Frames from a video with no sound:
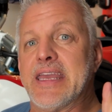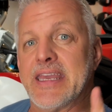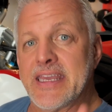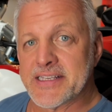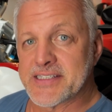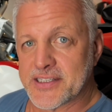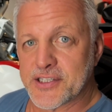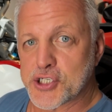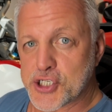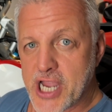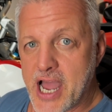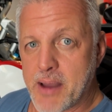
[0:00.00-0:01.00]
is in the
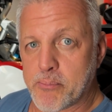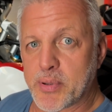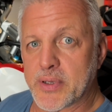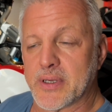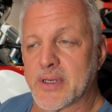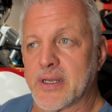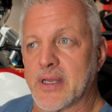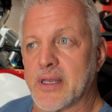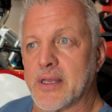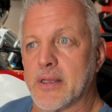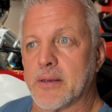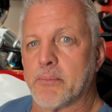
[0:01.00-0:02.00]
shop,
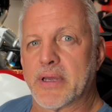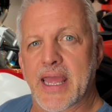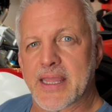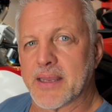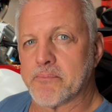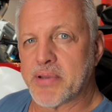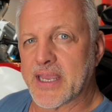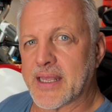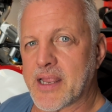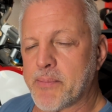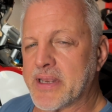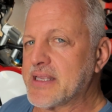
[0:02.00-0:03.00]
but I can pick it
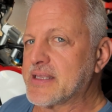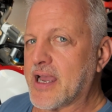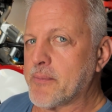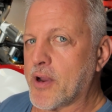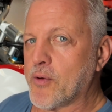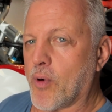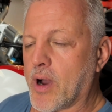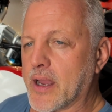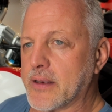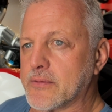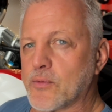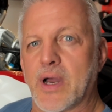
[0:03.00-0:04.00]
up anytime I
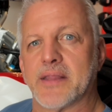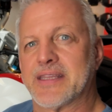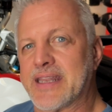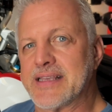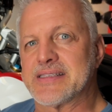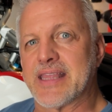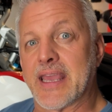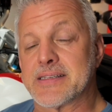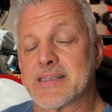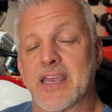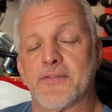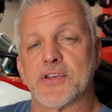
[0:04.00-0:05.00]
want. Well, today's
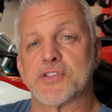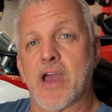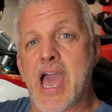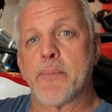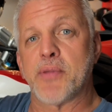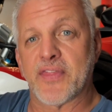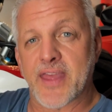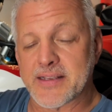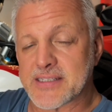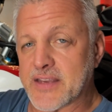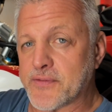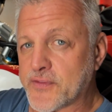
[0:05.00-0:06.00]
Thanksgiving, so happy
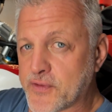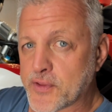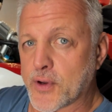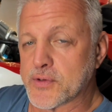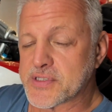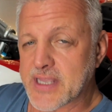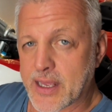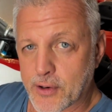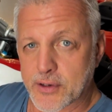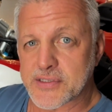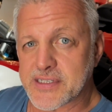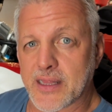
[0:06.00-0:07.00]
Thanksgiving for those that
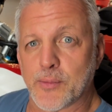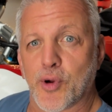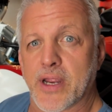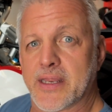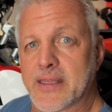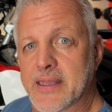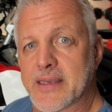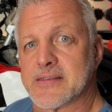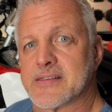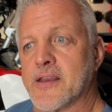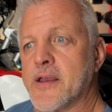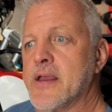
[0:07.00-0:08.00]
are celebrating
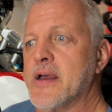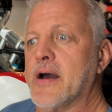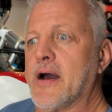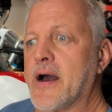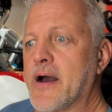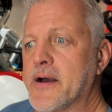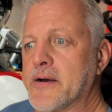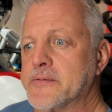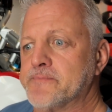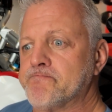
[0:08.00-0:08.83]
this. Yeah,